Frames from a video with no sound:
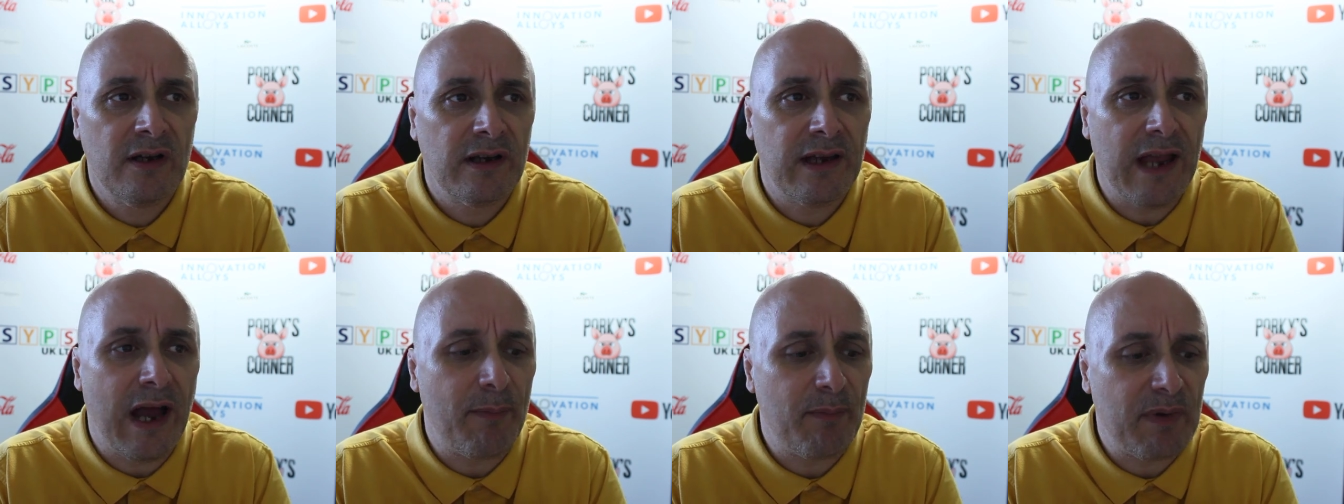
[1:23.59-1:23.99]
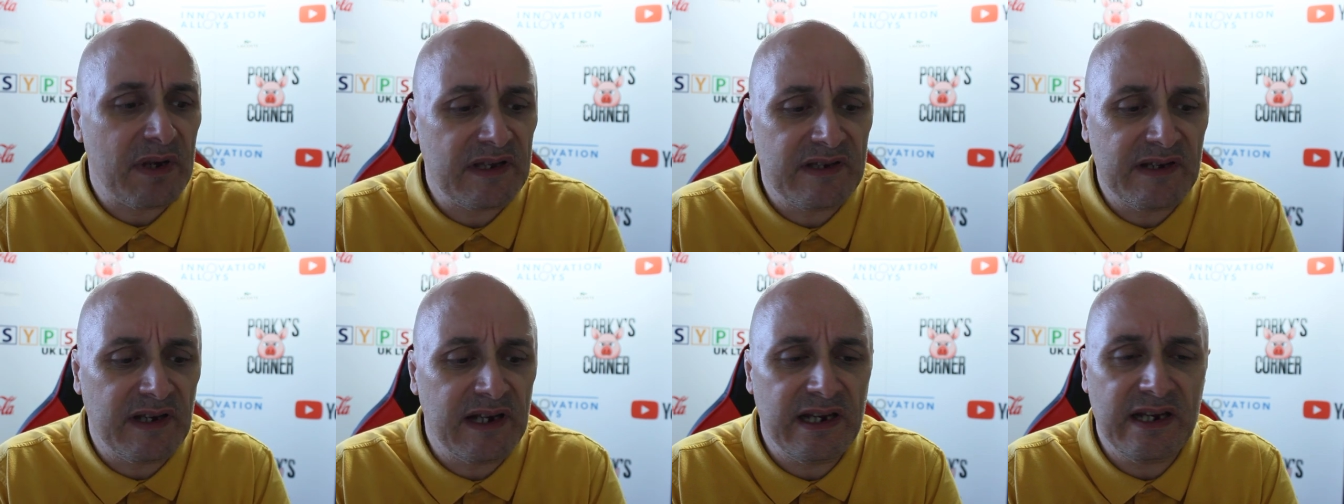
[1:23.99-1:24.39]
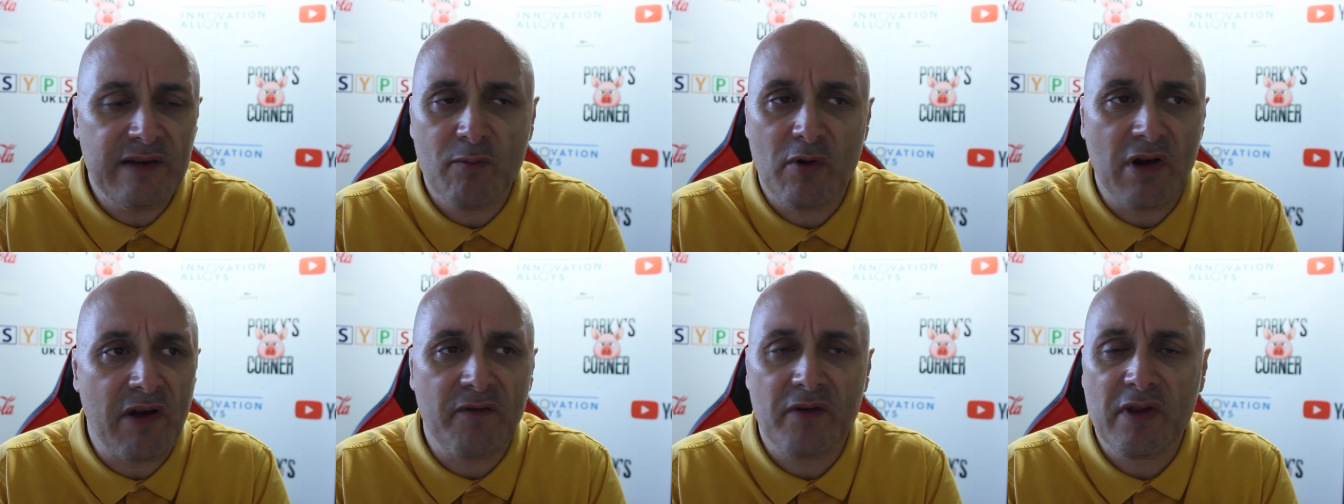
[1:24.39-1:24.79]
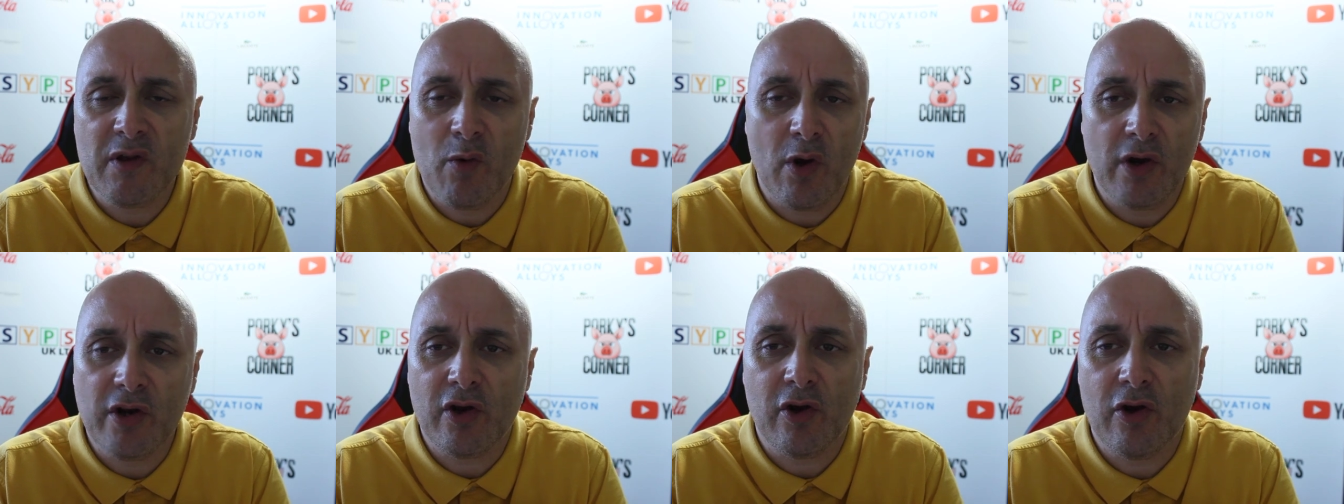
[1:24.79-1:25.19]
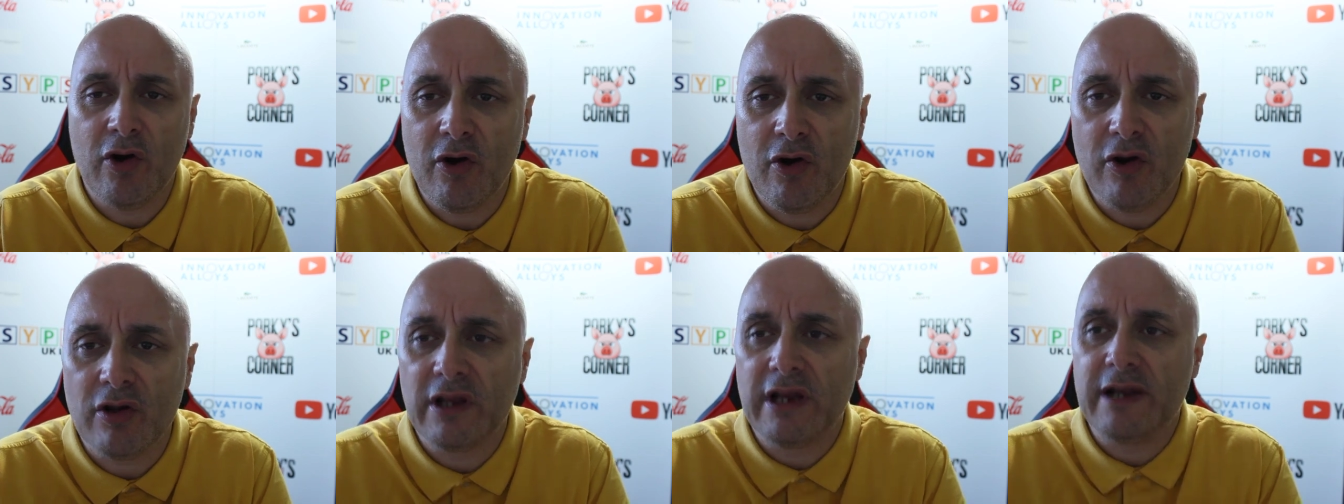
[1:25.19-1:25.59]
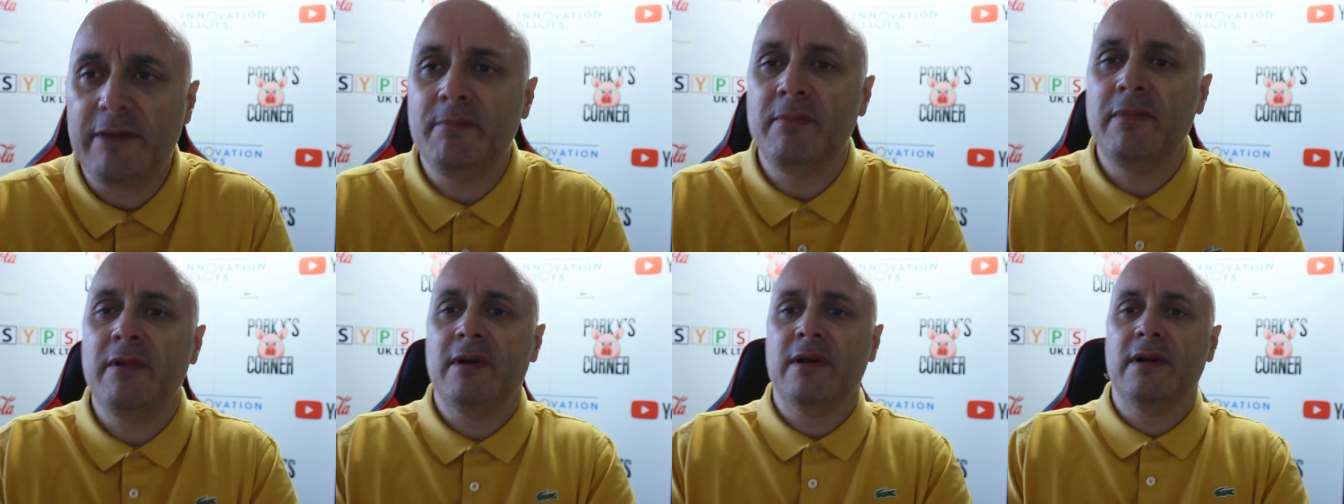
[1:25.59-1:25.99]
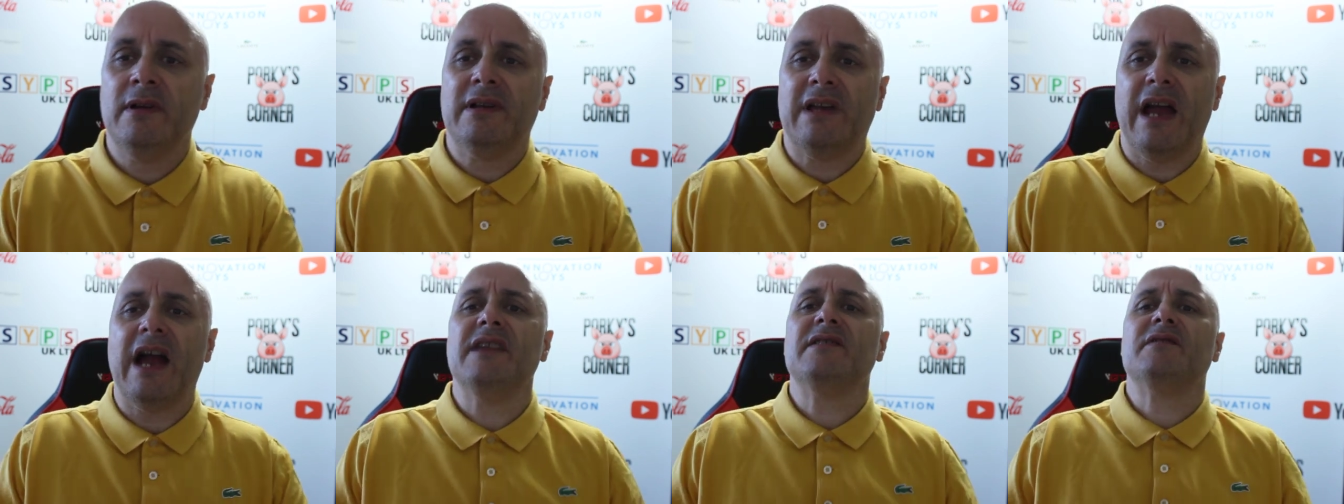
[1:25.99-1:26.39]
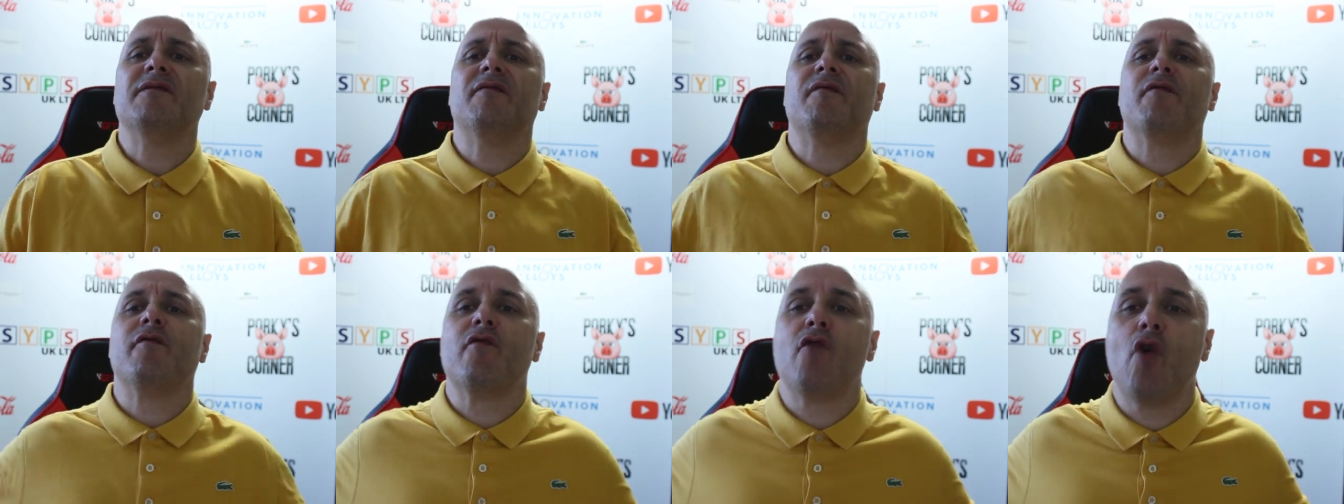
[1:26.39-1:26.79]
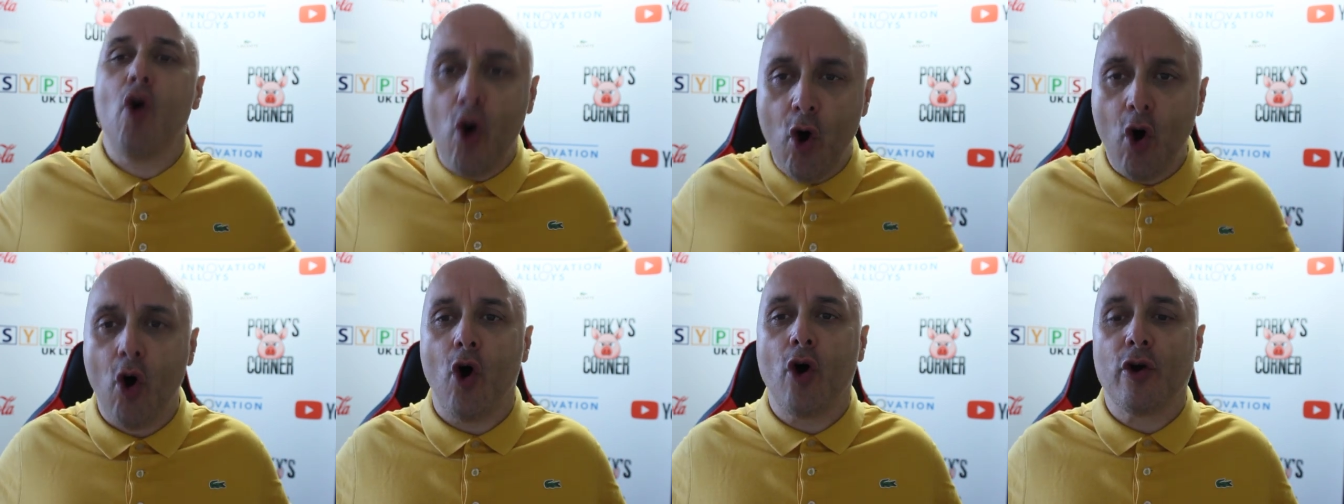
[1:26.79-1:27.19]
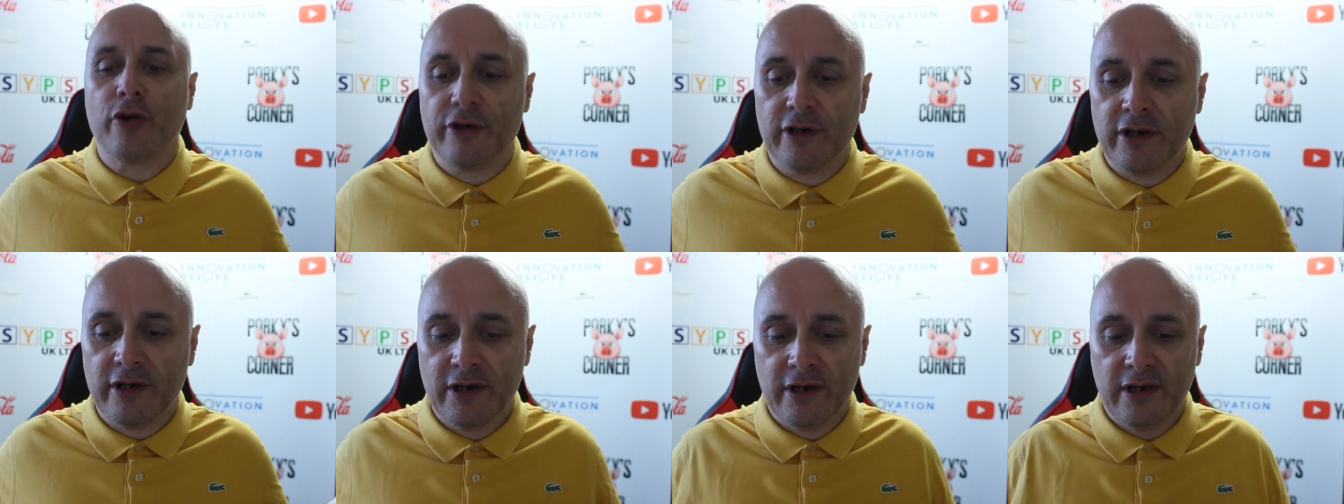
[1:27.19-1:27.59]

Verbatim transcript: Gappy Dean, whatever they want to call him. Guy's a fraud.